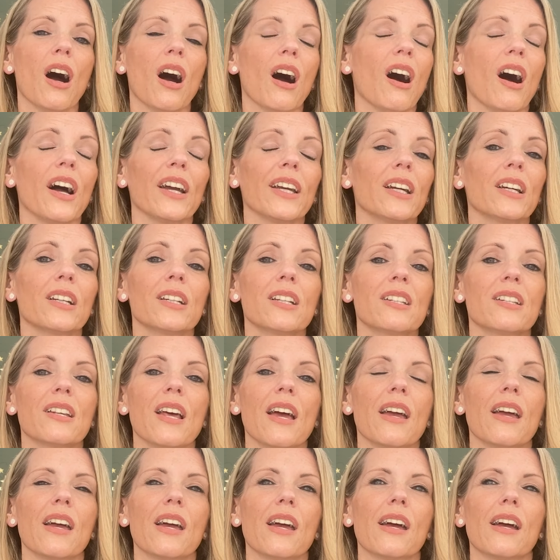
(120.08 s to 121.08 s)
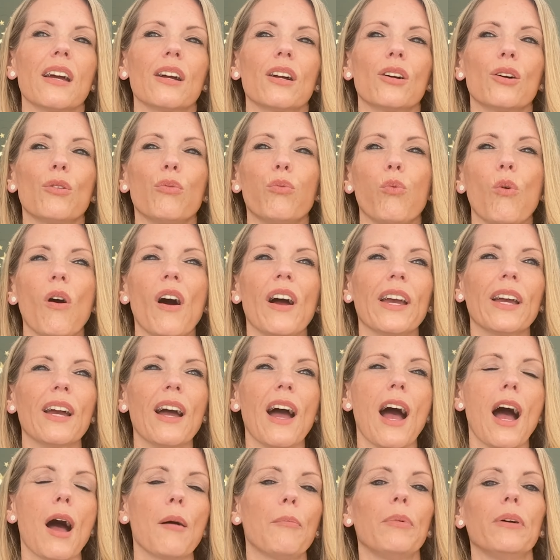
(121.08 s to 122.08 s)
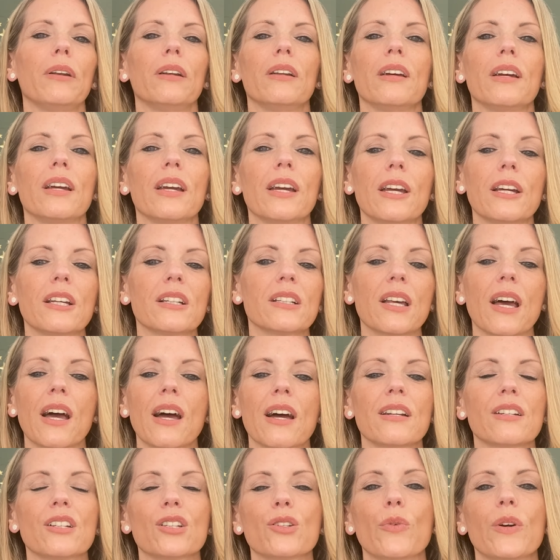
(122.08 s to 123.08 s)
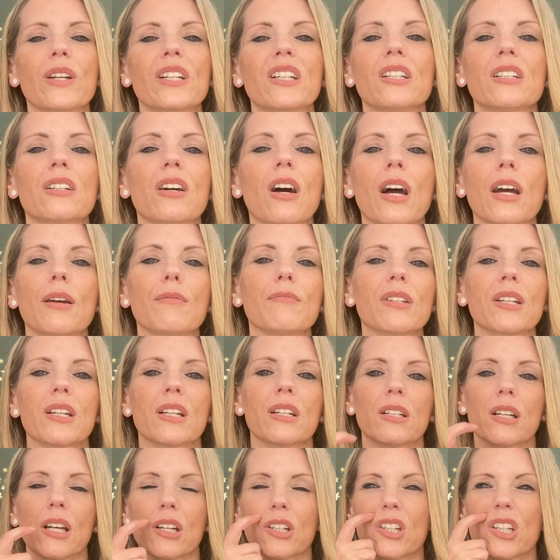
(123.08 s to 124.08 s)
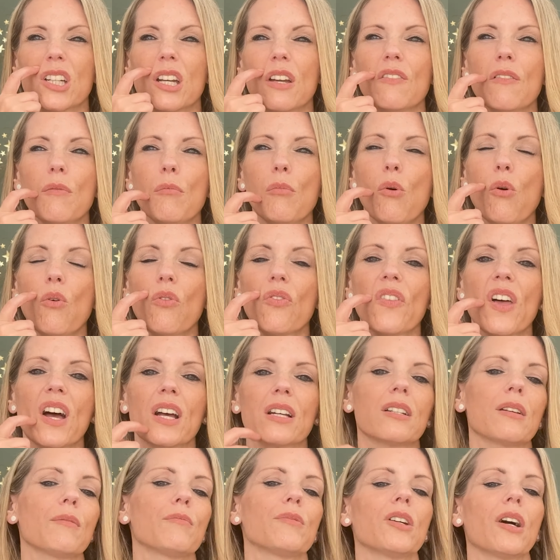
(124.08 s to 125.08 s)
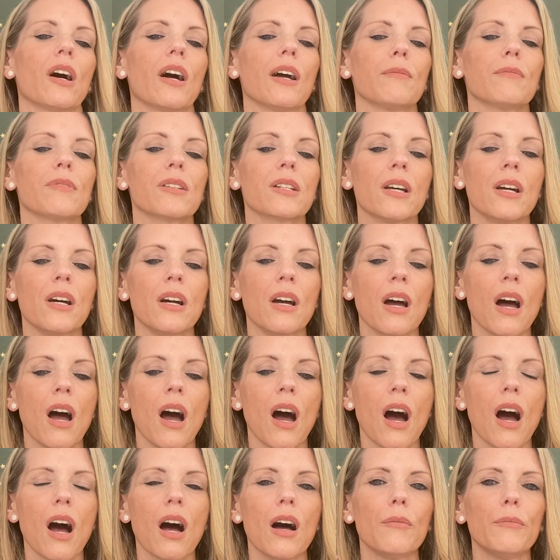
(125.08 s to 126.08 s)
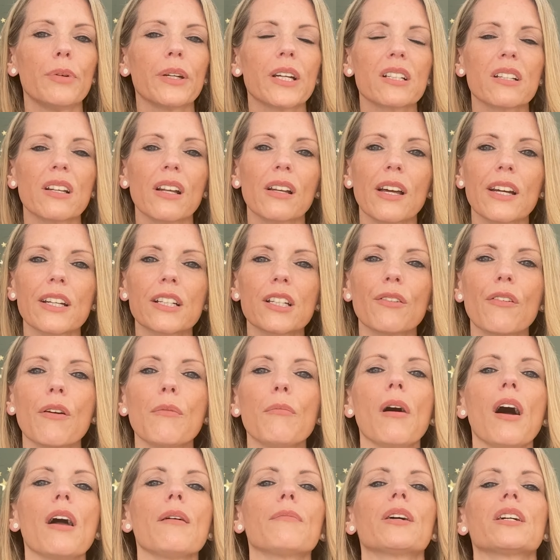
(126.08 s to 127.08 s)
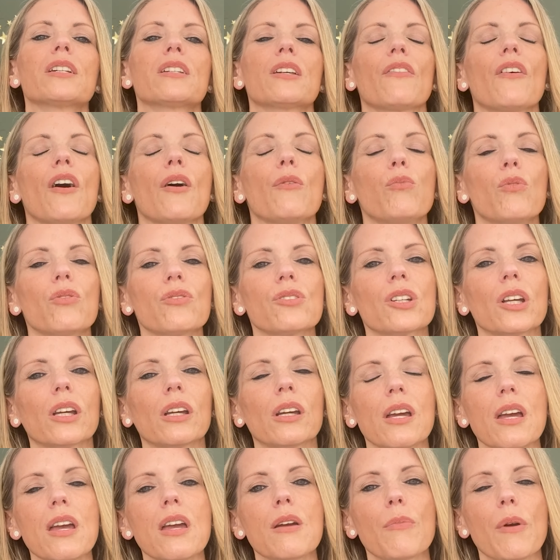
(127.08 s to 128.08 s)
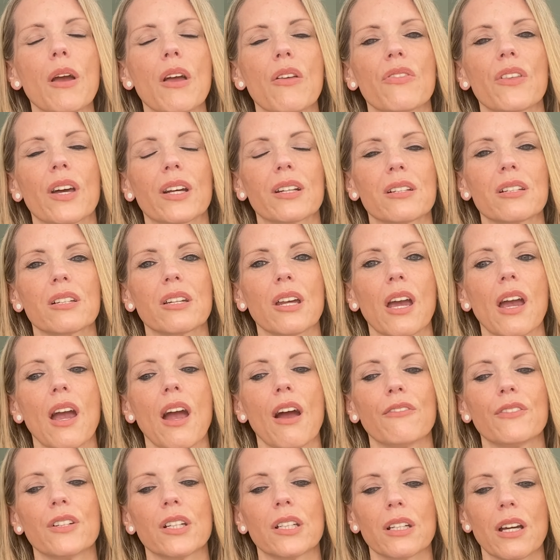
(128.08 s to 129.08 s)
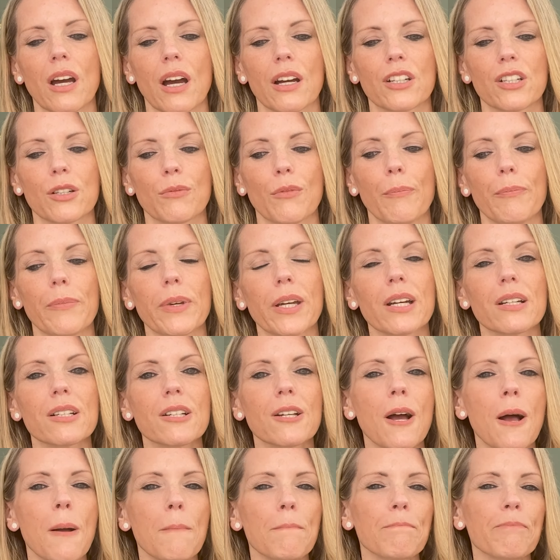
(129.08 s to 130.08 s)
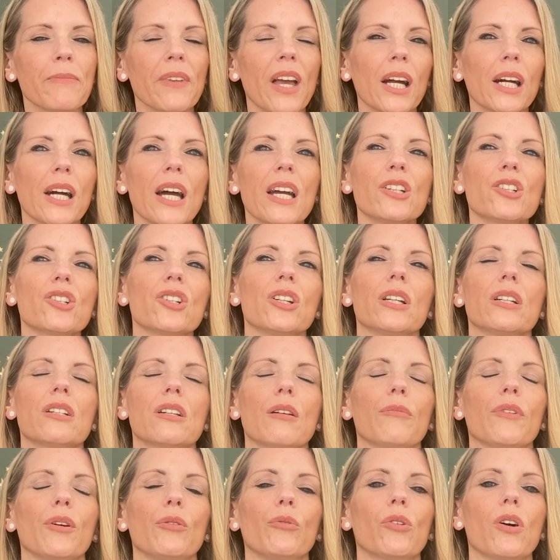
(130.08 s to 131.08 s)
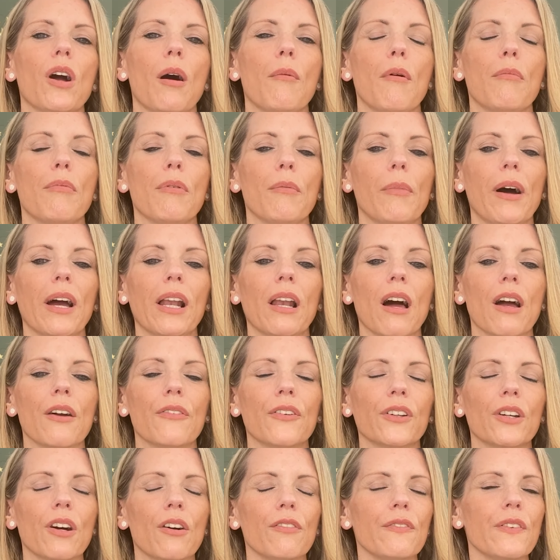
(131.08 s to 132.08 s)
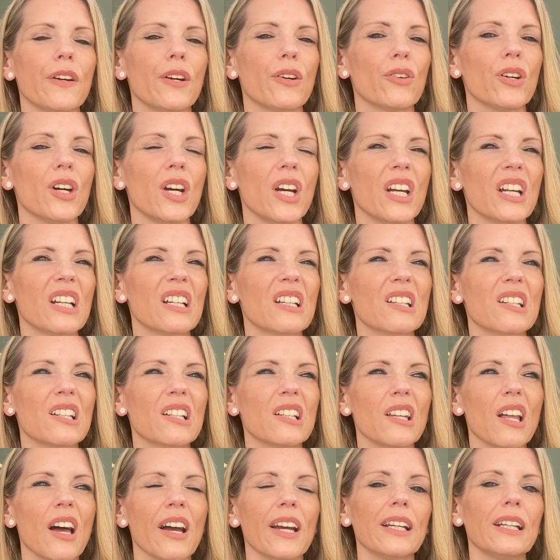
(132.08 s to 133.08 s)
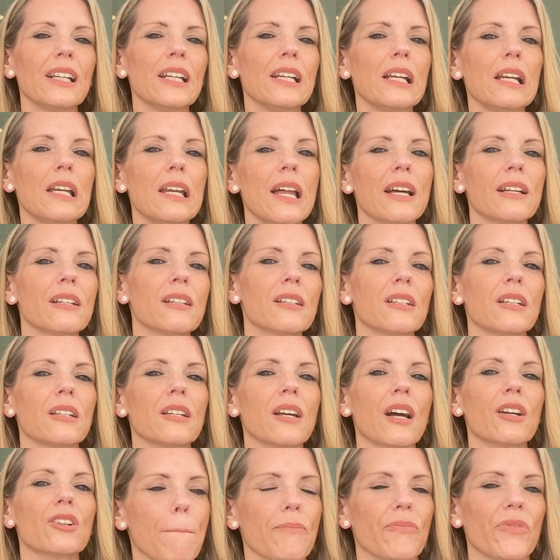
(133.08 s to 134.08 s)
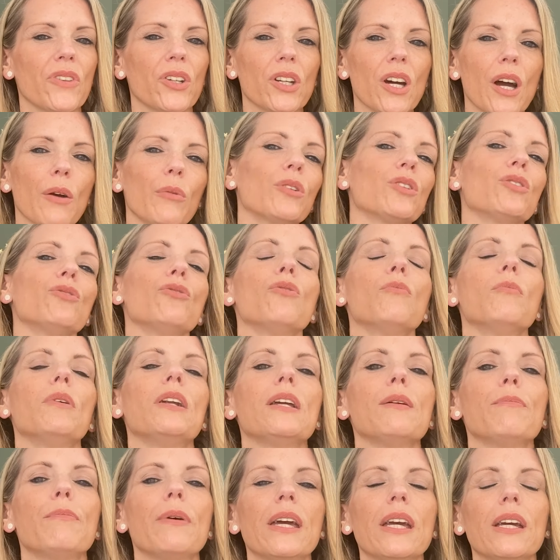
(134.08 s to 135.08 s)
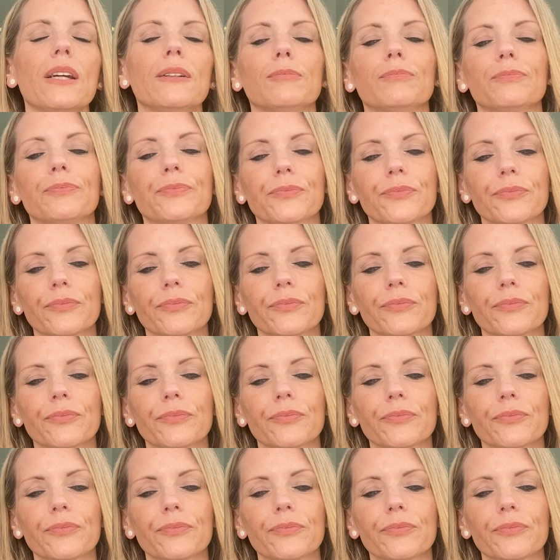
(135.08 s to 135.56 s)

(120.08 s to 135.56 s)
I can say it quite happily ten, twenty times in a session, even more than that sometimes, um, because I like to remind myself I want to keep in that state of detachment, because occasionally something will come up in my life and I'll feel slightly less detached than I would normally be.